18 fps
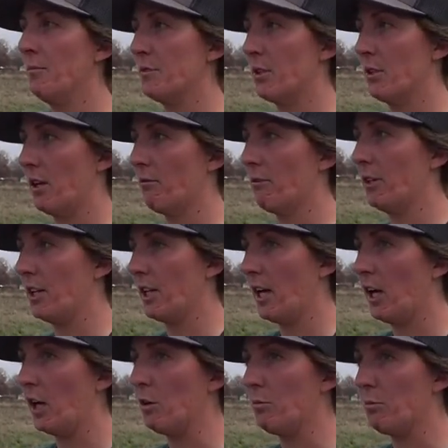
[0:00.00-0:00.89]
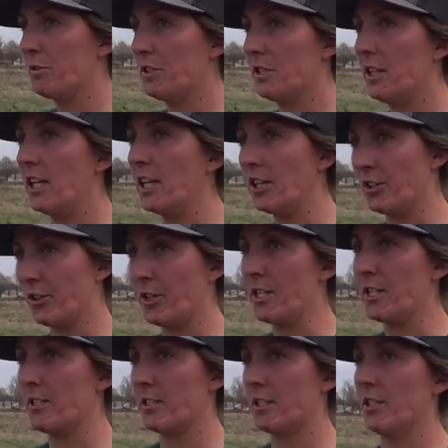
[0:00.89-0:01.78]
So that really helped
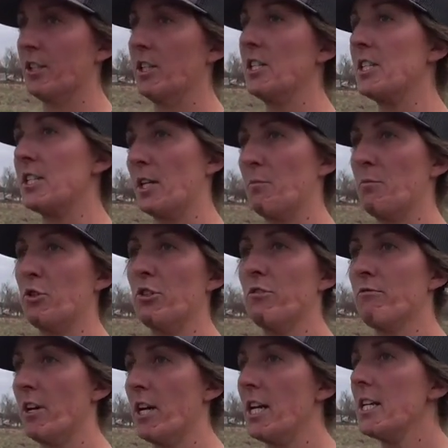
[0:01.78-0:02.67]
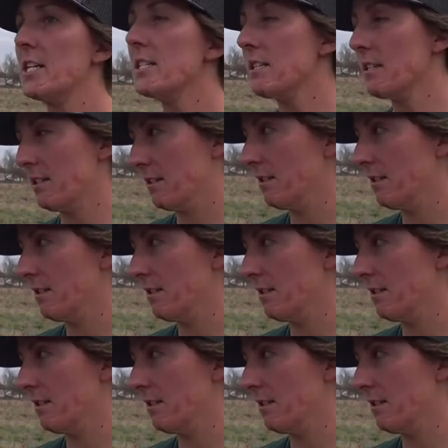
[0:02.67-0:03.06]
increase their conception rate.